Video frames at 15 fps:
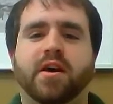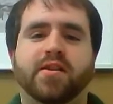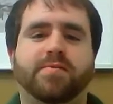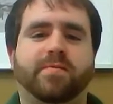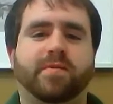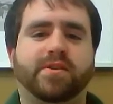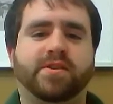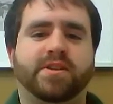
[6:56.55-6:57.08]

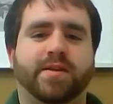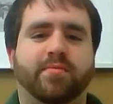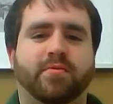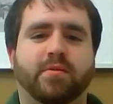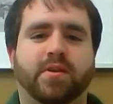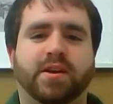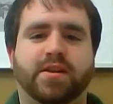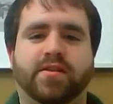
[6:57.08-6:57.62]
So for
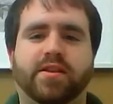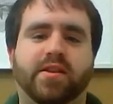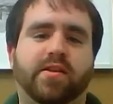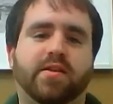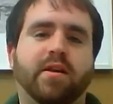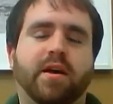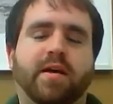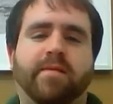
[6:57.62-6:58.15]
example, like
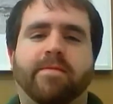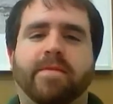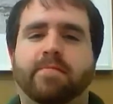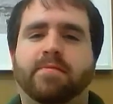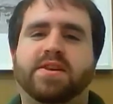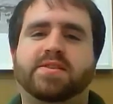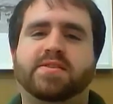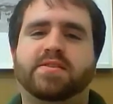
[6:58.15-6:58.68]
the
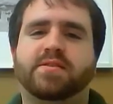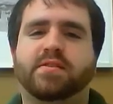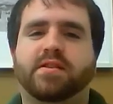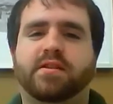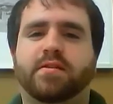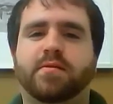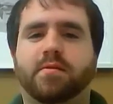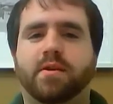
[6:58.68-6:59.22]
feminist
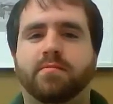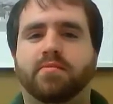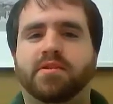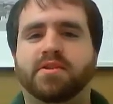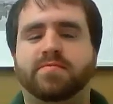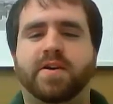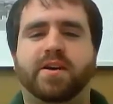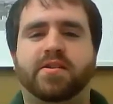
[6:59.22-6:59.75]

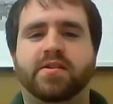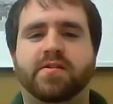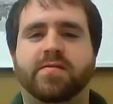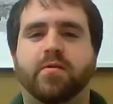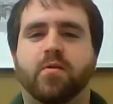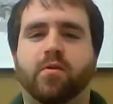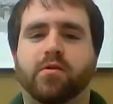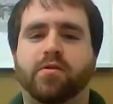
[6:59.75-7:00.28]

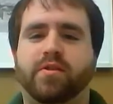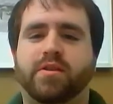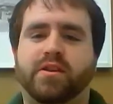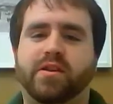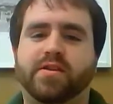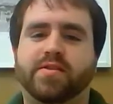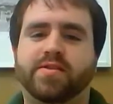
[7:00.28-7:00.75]
perspective or the